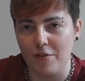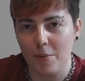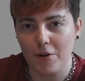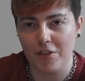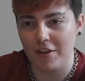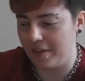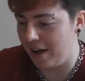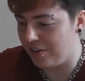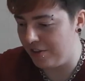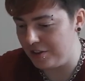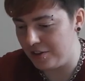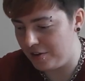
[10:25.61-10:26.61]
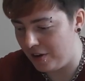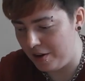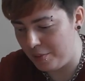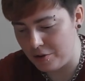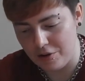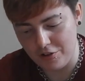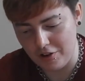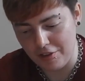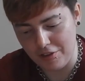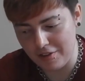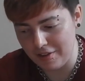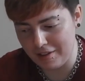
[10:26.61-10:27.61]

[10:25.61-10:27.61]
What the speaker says: pointing that at you, I apologise.